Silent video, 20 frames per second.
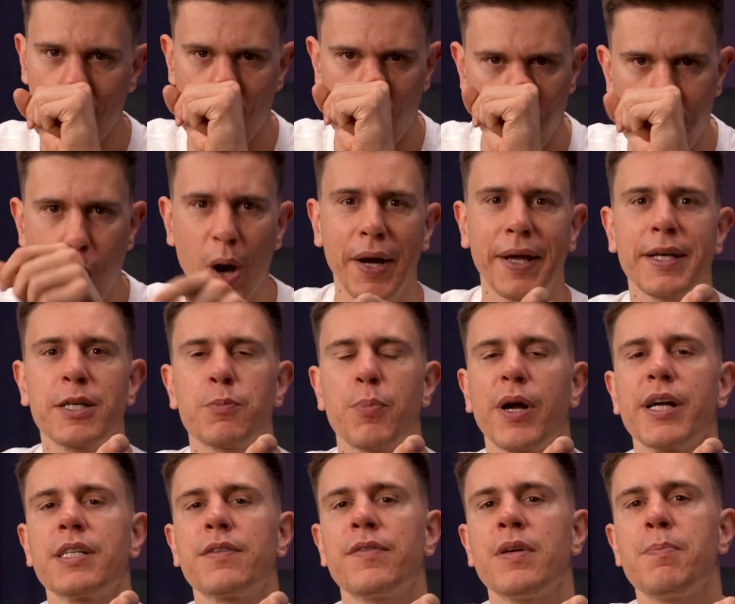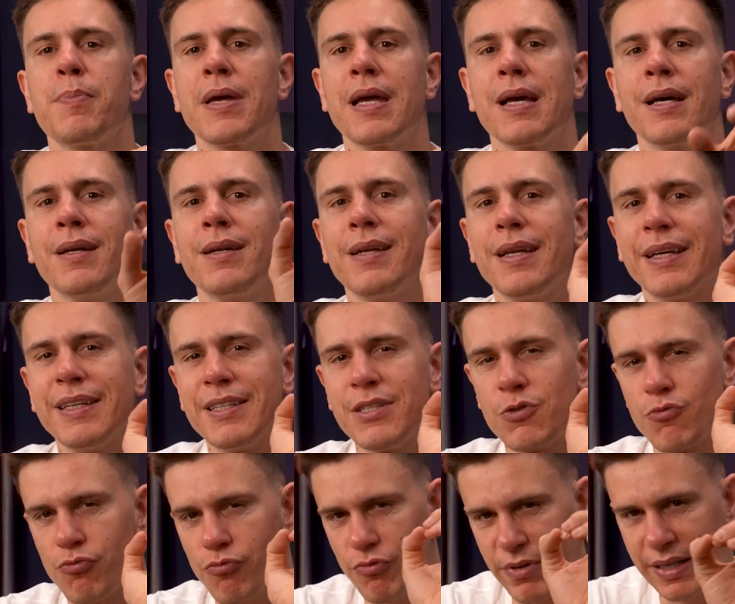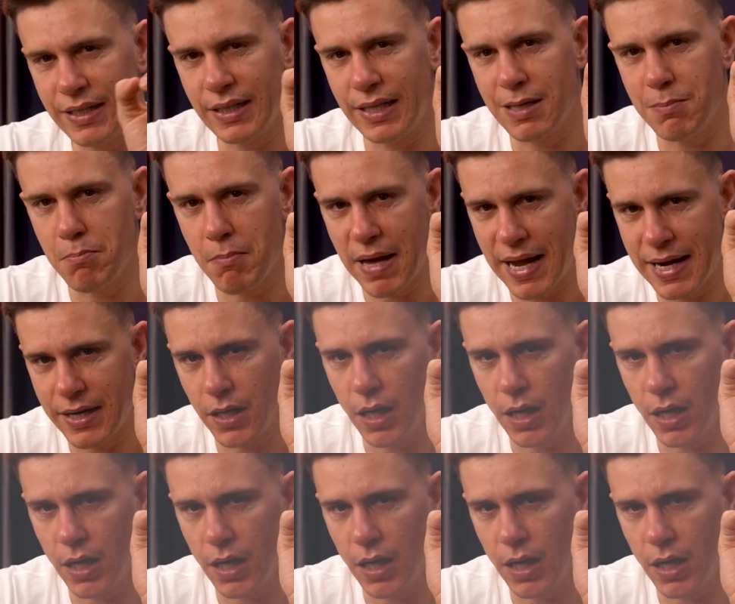what ExpressVPN is really made